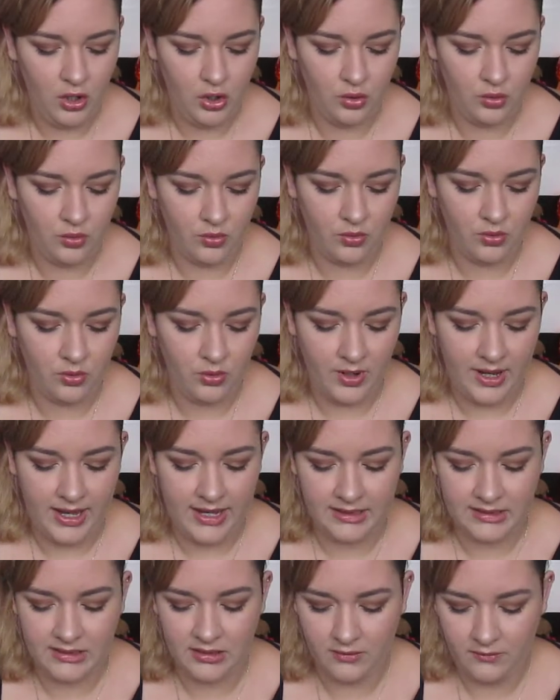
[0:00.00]

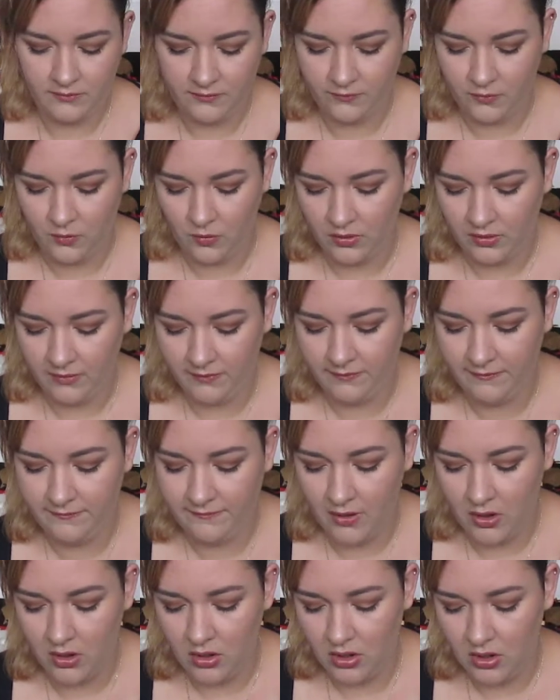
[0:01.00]
Great for
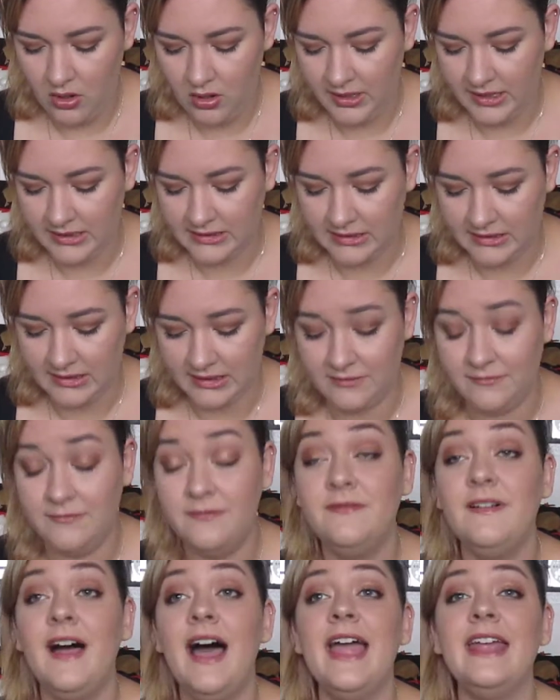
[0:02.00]
fall, and since it's
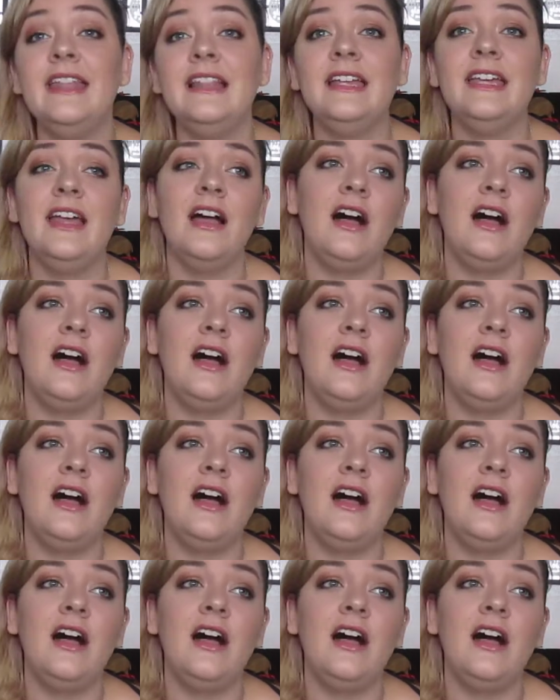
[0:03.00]
finally